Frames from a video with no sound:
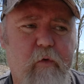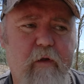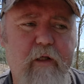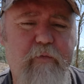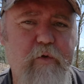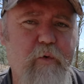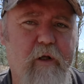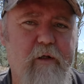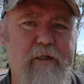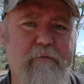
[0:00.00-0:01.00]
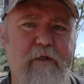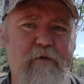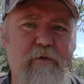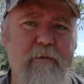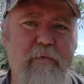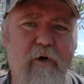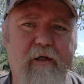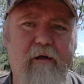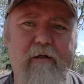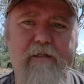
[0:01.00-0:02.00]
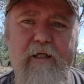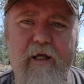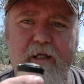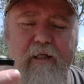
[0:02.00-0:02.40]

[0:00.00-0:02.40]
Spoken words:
If you want something that's really bright, I'd say,